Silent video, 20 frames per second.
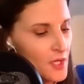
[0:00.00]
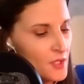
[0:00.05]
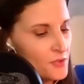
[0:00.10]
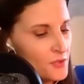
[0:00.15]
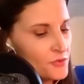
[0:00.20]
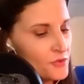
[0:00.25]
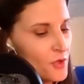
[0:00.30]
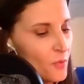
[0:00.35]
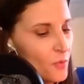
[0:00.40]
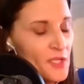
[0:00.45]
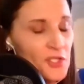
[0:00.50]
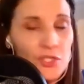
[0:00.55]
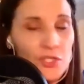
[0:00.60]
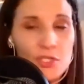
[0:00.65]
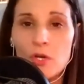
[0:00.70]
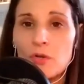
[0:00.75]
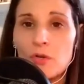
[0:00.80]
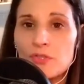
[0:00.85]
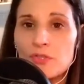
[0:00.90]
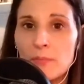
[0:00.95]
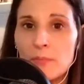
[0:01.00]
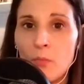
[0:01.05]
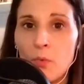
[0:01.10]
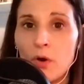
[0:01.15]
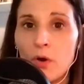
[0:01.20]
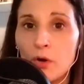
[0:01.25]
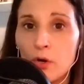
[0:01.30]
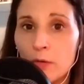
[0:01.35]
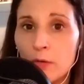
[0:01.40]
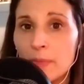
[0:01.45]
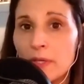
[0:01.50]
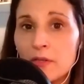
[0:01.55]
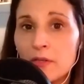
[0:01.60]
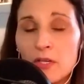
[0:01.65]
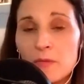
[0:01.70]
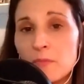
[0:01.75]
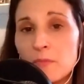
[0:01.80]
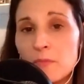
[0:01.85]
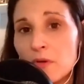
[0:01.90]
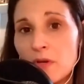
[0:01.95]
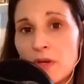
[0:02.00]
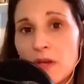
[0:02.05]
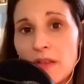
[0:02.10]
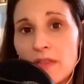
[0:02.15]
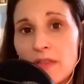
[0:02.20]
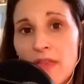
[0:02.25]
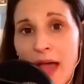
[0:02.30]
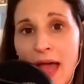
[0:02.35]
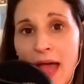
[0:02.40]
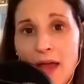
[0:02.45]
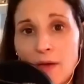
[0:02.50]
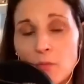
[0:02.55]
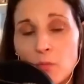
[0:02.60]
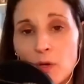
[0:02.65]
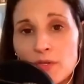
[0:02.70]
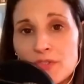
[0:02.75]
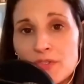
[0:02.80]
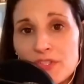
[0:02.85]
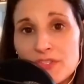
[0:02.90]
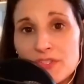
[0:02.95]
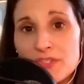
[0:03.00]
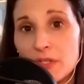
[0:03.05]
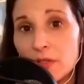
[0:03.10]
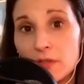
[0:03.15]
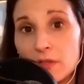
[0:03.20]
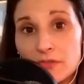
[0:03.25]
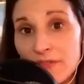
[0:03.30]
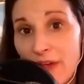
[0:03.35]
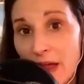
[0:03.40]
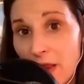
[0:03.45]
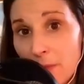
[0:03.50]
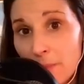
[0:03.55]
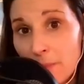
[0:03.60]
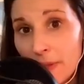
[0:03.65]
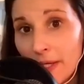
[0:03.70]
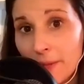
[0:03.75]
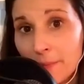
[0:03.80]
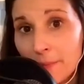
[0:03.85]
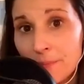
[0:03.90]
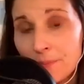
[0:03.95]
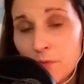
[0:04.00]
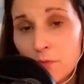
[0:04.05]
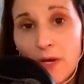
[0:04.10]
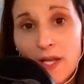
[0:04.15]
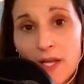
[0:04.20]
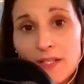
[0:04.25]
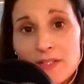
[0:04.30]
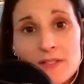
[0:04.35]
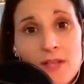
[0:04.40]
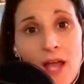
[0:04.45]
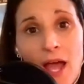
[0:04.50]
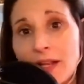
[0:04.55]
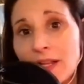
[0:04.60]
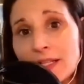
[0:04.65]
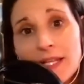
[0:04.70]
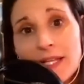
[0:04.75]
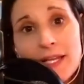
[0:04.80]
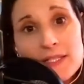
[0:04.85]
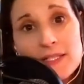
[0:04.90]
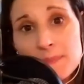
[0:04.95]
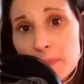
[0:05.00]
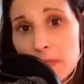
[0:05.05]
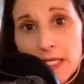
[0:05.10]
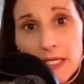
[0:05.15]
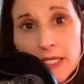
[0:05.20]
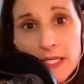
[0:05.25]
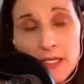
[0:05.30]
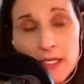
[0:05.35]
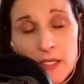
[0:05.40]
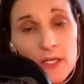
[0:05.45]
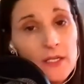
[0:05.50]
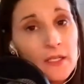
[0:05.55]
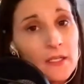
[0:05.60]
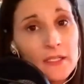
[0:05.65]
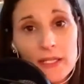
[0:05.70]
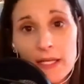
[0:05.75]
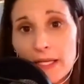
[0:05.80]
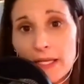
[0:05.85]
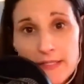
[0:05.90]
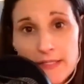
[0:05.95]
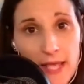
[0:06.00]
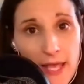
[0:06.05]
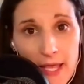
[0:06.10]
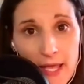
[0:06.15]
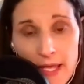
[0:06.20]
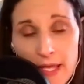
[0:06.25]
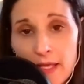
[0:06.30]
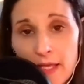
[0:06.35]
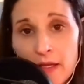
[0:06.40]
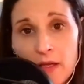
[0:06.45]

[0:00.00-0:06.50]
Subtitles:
So we chose a more urban community that was still developing, right? Not a Class B, Class A.